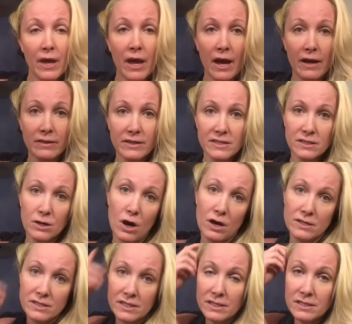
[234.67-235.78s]
And this
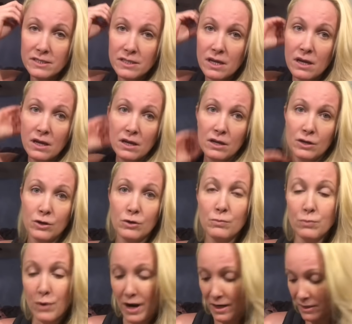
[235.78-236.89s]
causes your
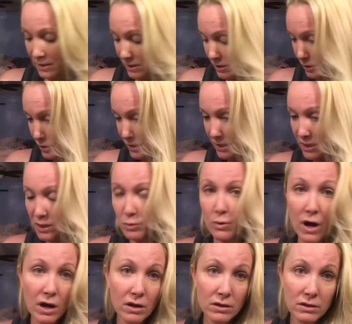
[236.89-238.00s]
breasts to
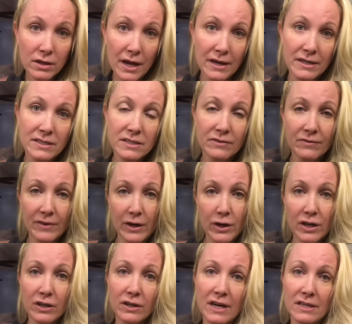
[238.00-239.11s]
de-swell, and it's a very
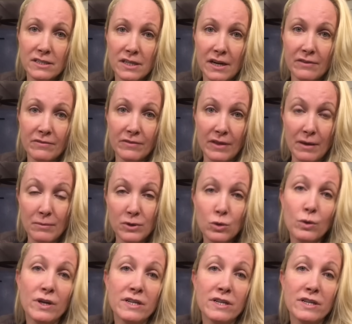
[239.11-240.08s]
good anti-inflammatory.